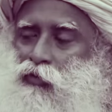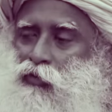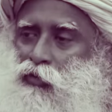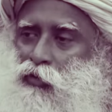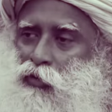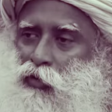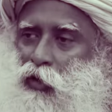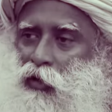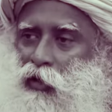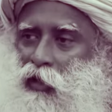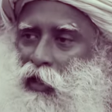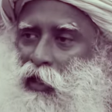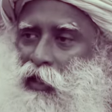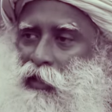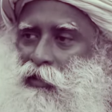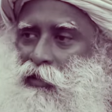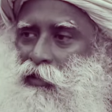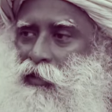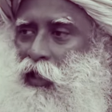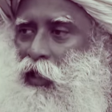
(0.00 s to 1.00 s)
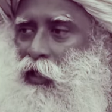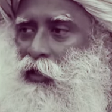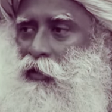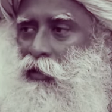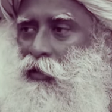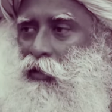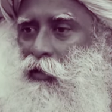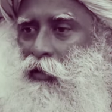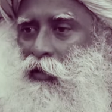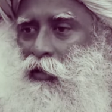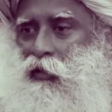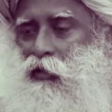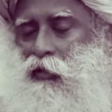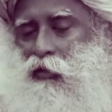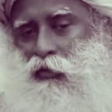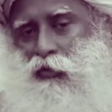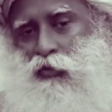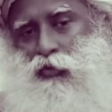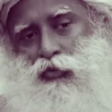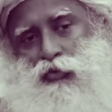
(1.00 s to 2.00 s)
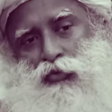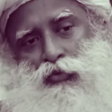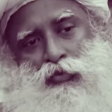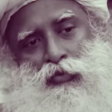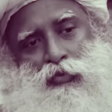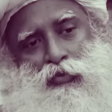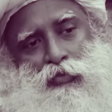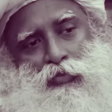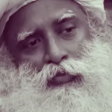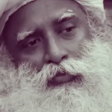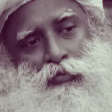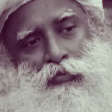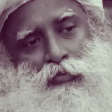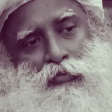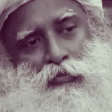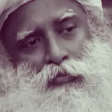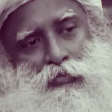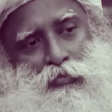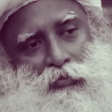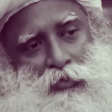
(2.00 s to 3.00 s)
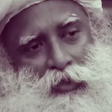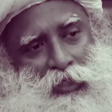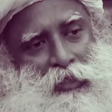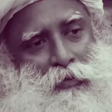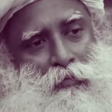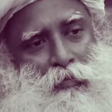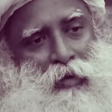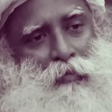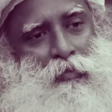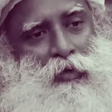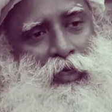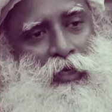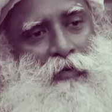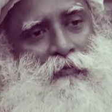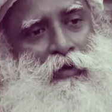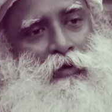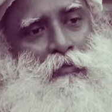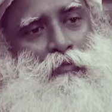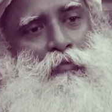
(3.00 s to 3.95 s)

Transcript: you do not cleanse that, you… this memory will